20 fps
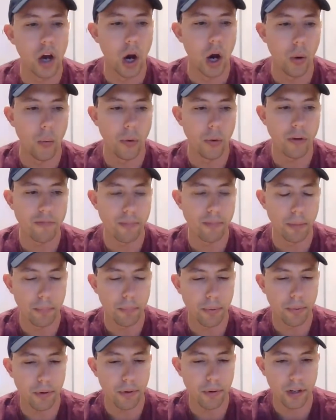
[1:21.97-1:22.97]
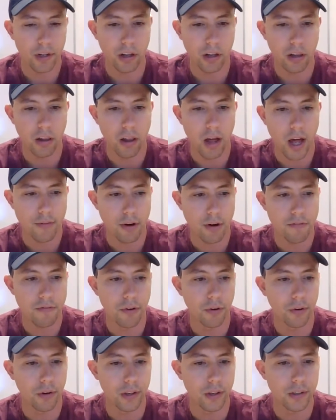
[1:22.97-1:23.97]
So as you know, we've been putting a lot of our
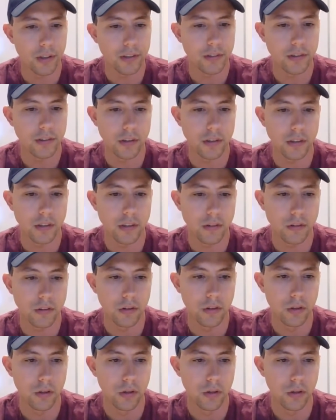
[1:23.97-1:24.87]
focus into